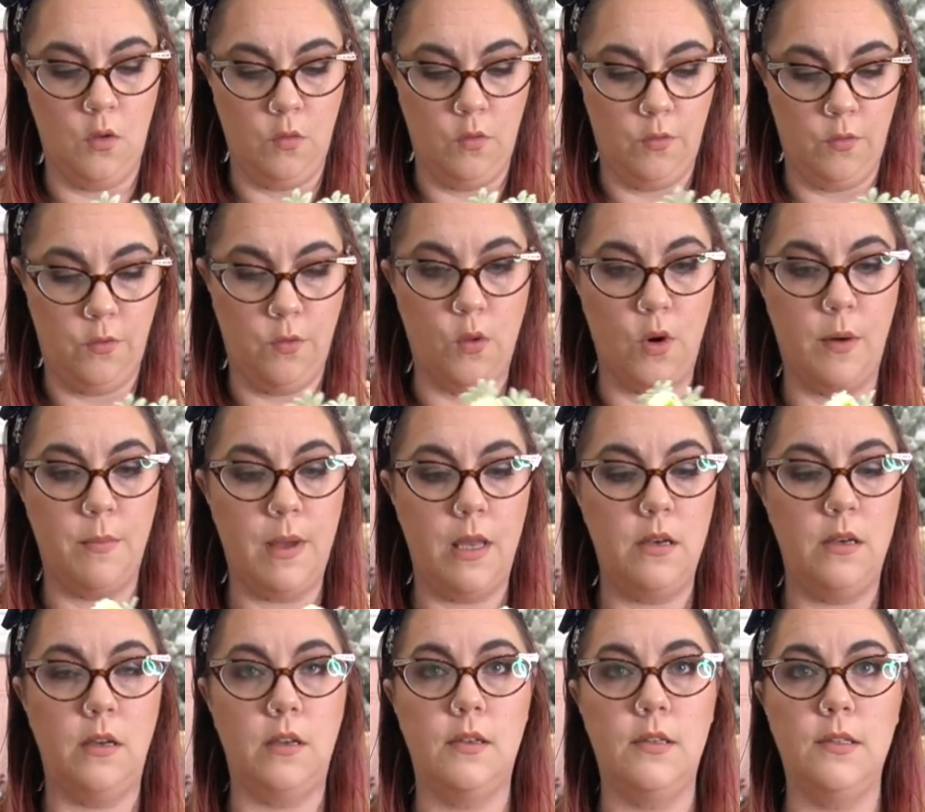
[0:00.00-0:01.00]
Four
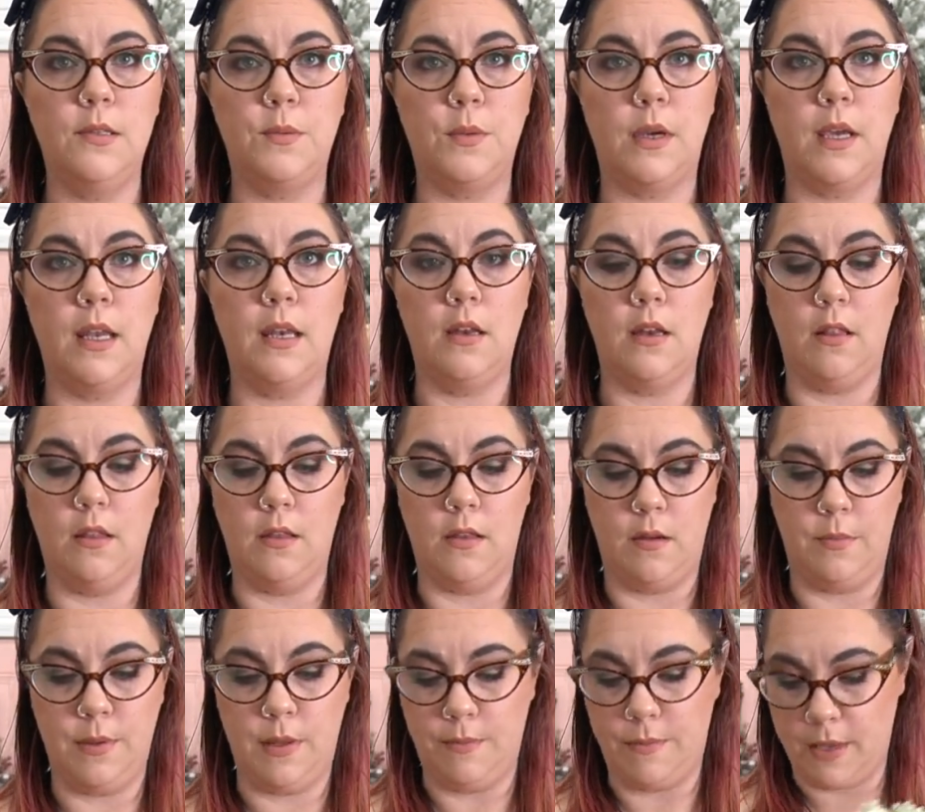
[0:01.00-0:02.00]
bundles, we're getting a
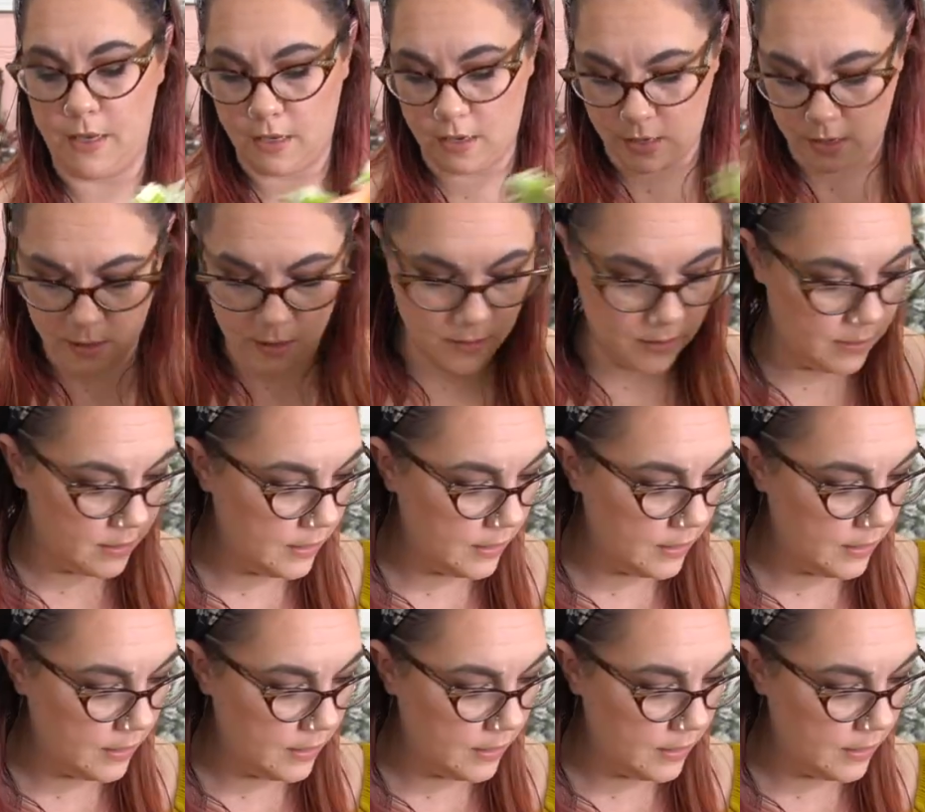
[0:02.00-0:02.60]
little bit bigger.